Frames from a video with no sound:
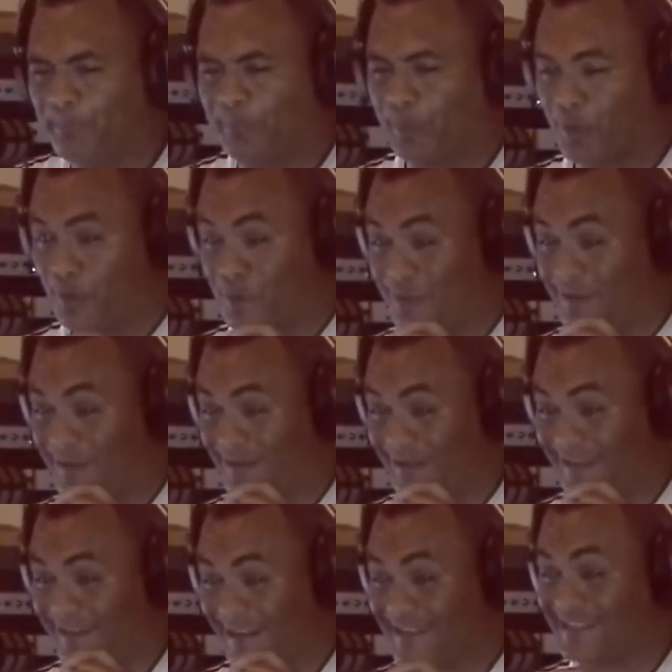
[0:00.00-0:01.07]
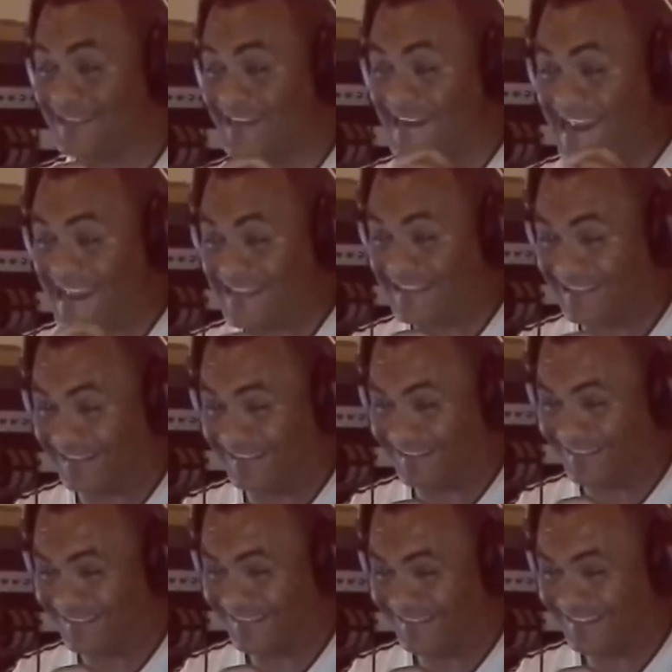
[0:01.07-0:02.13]
Procrastination
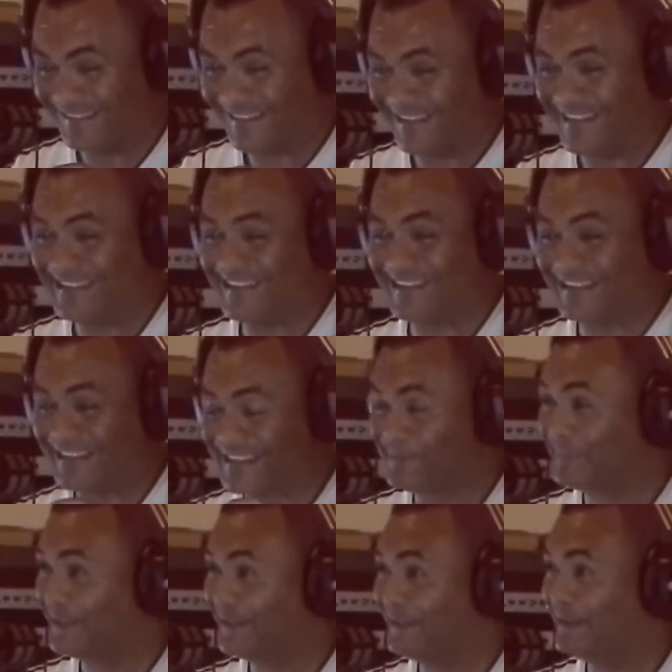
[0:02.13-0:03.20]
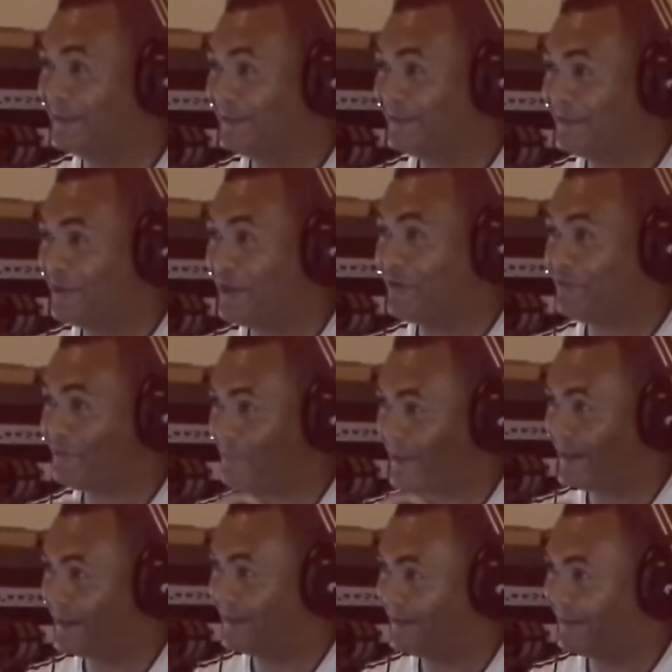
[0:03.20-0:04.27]
is a criminal of
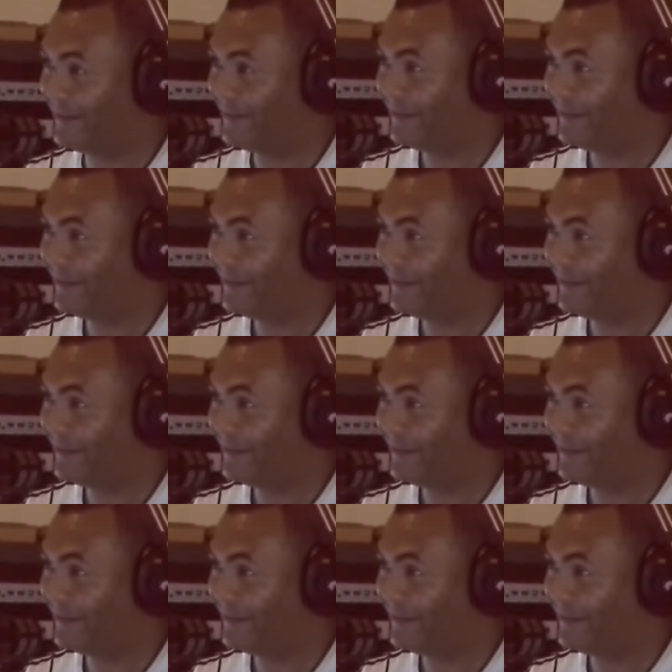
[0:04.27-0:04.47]
mind.